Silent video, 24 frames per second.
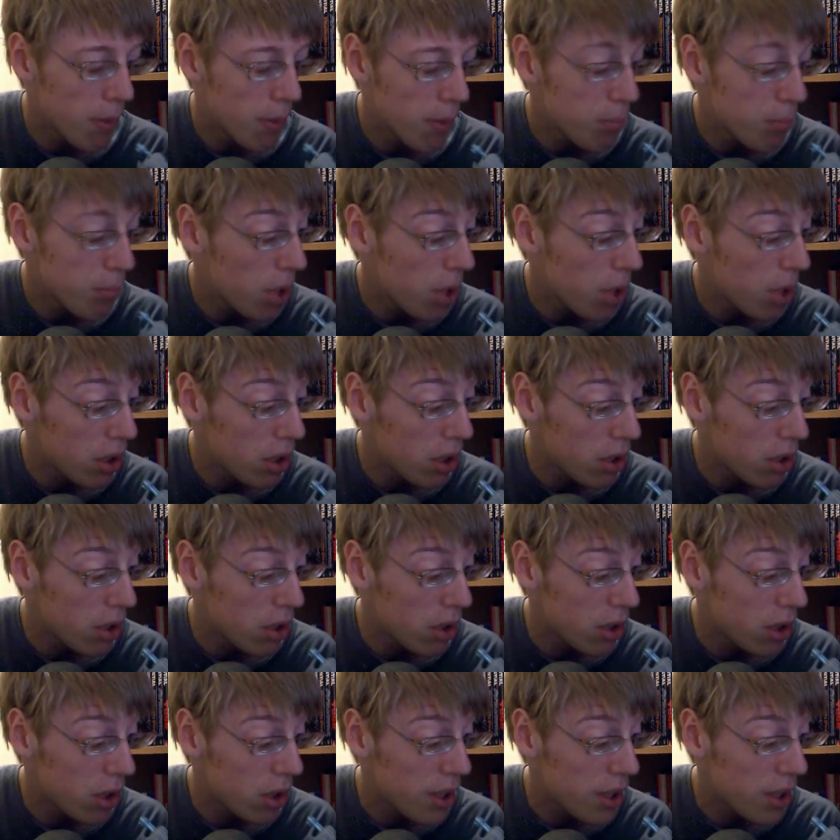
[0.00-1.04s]
But
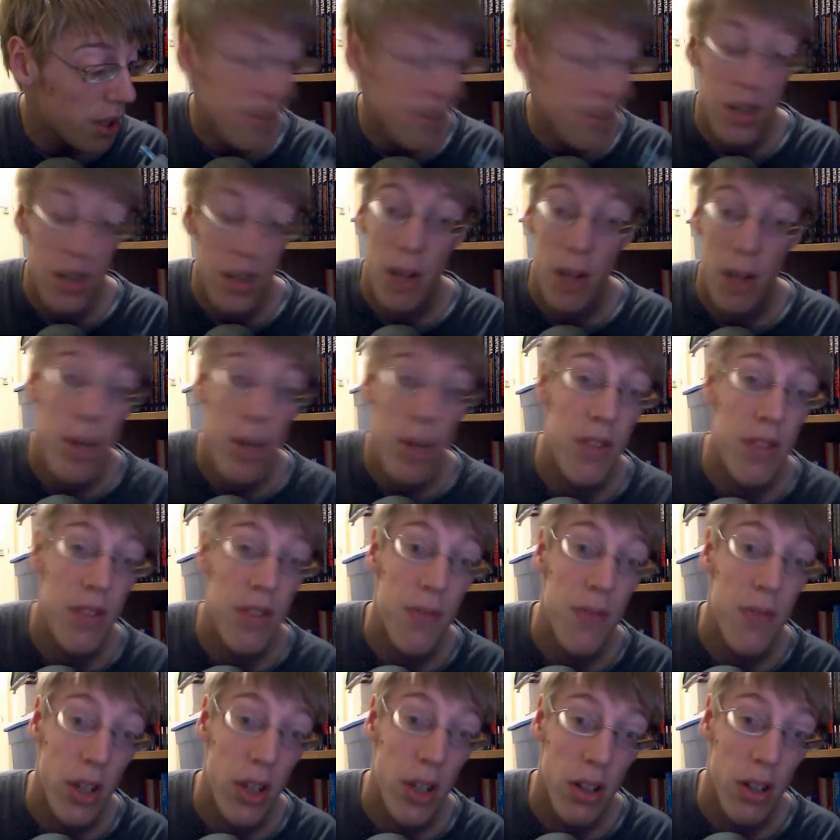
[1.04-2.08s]
he's still an amazing
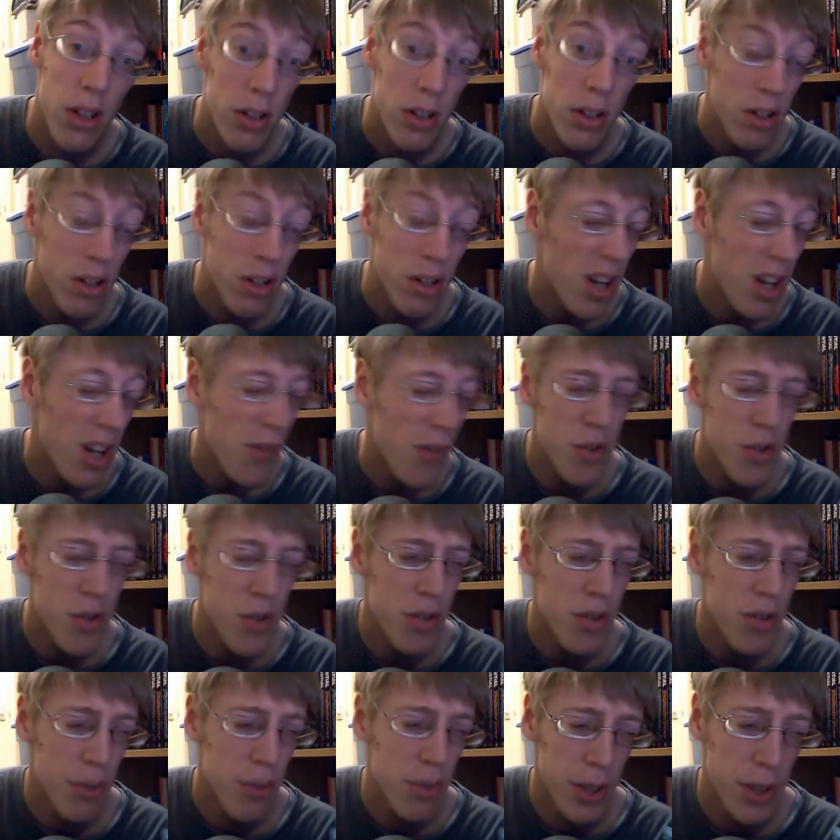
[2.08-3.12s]
figure. I love the
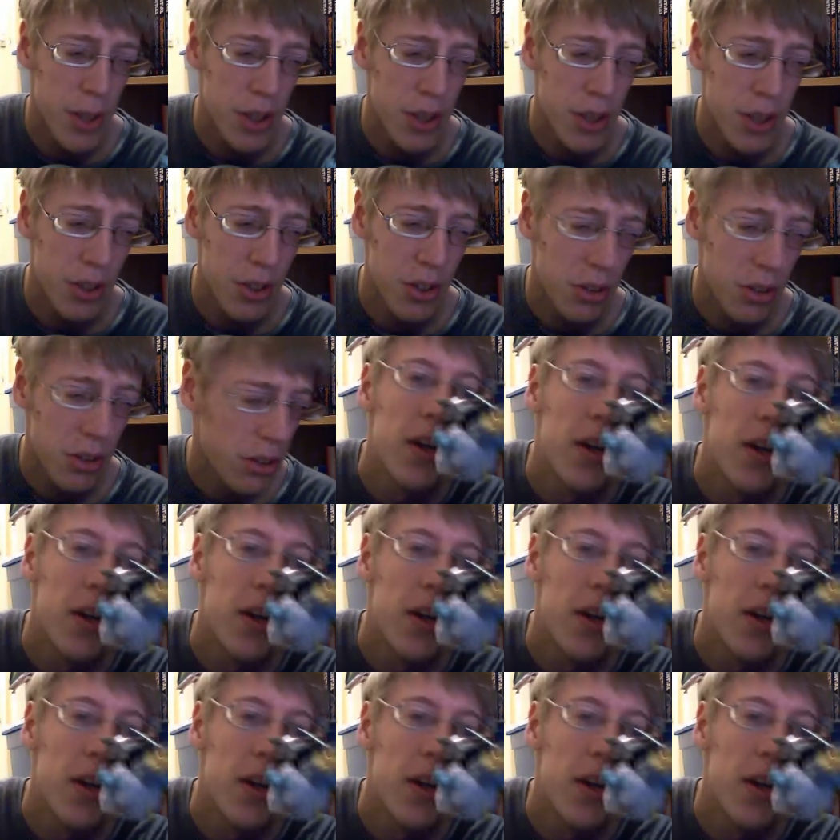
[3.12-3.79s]
transformation.